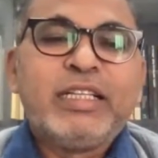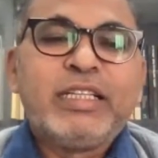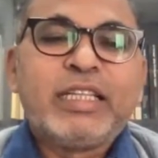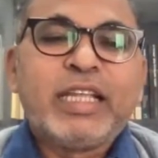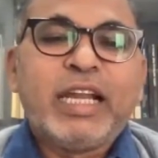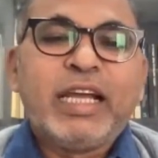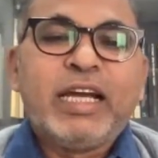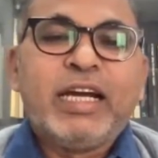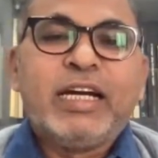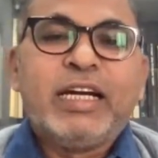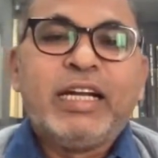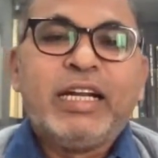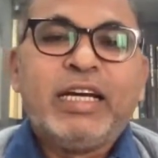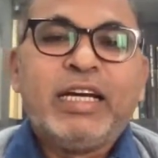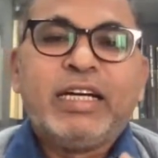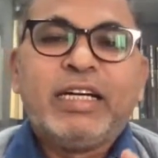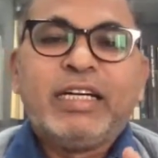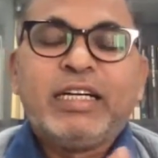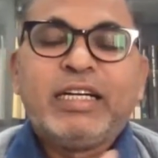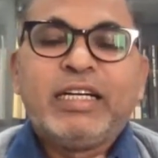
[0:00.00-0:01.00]

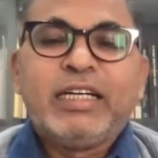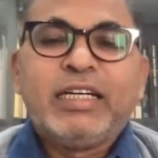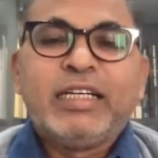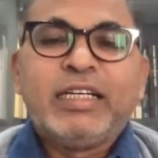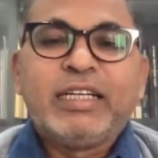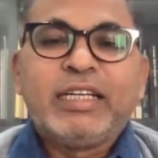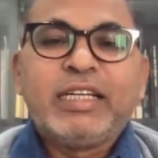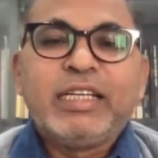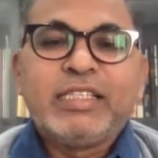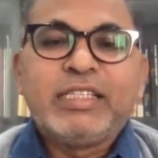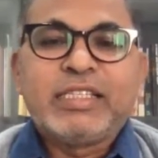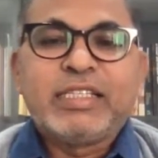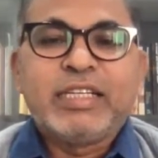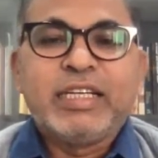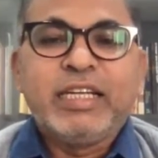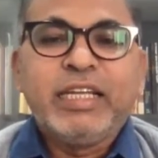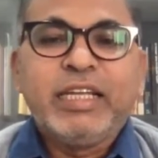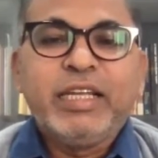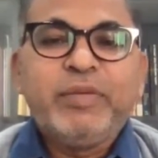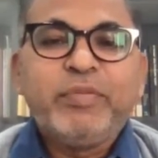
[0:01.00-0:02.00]
Telangana
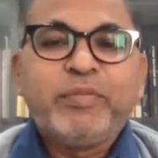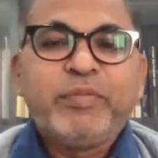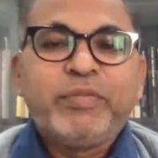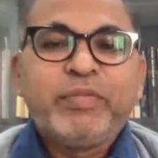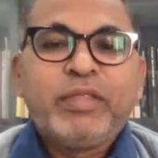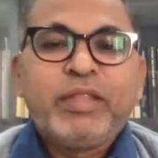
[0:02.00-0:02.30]
history.